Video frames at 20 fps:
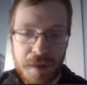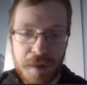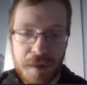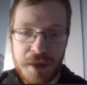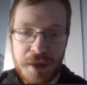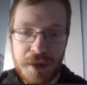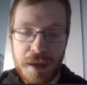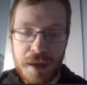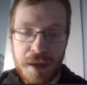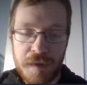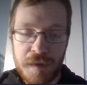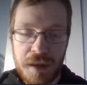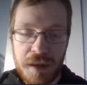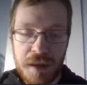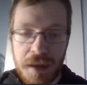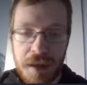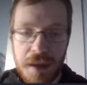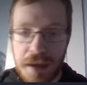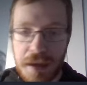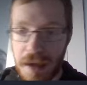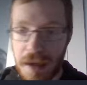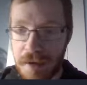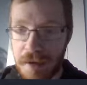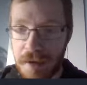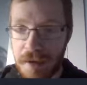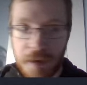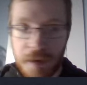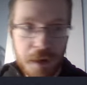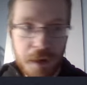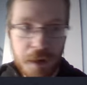after the Canada
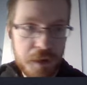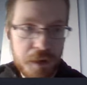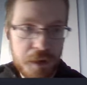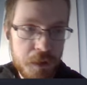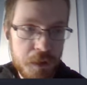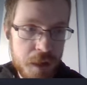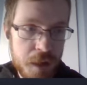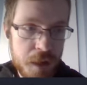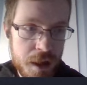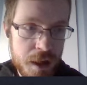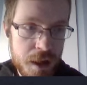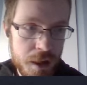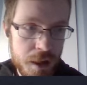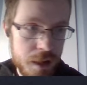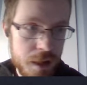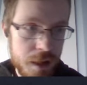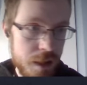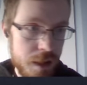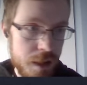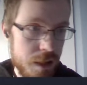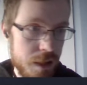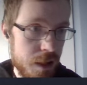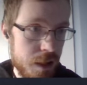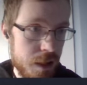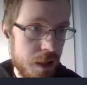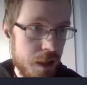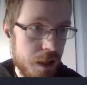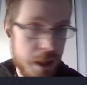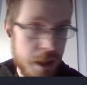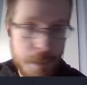round. We are
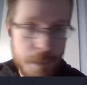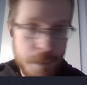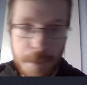um,